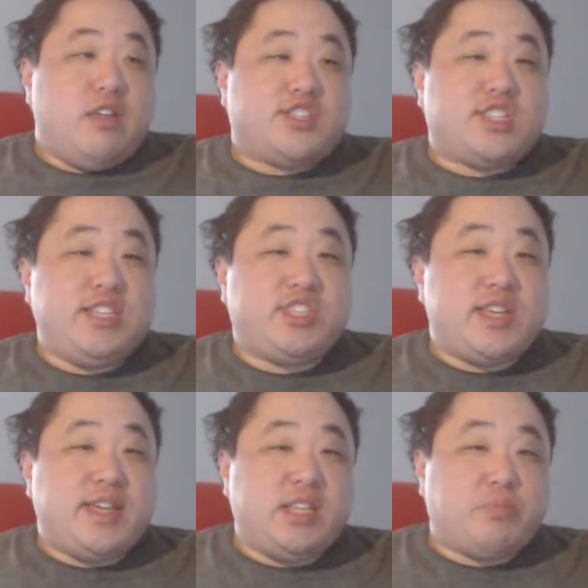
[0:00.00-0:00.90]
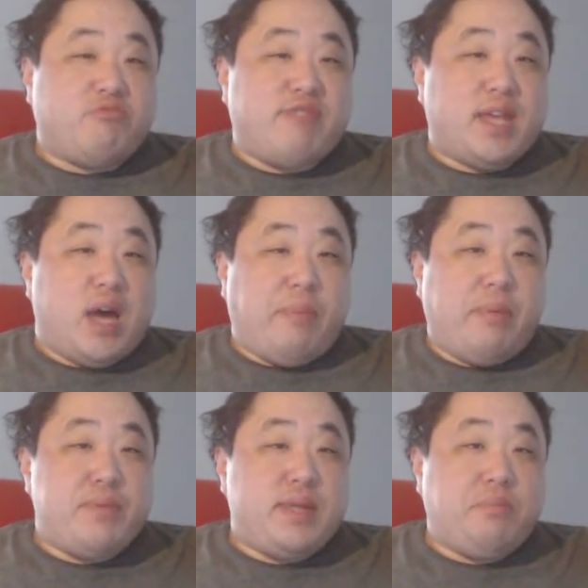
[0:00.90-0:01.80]
Since then, it's went up a
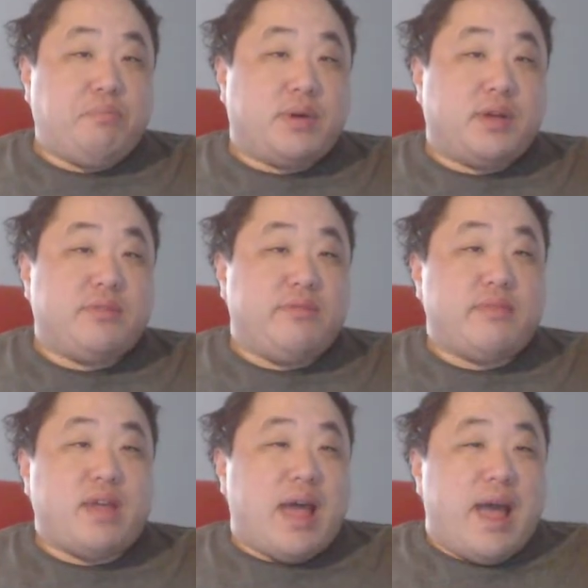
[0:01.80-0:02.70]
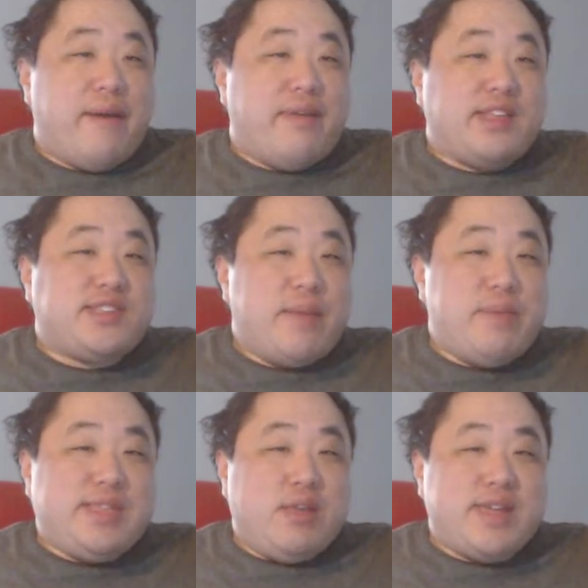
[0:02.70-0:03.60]
bit, but uh, it's not a
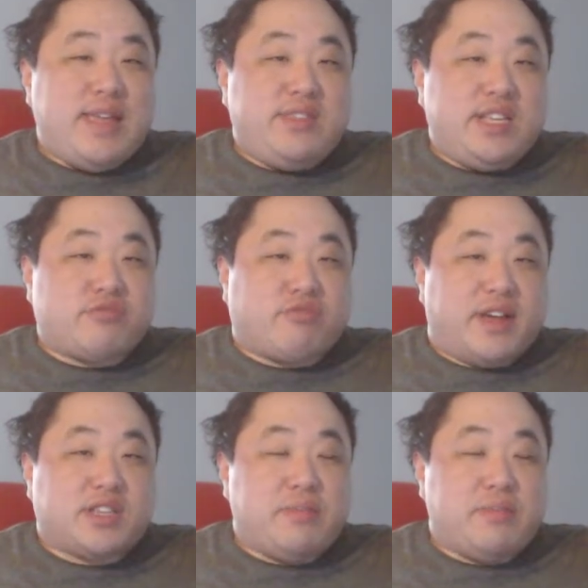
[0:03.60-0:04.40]
big deal getting dislikes.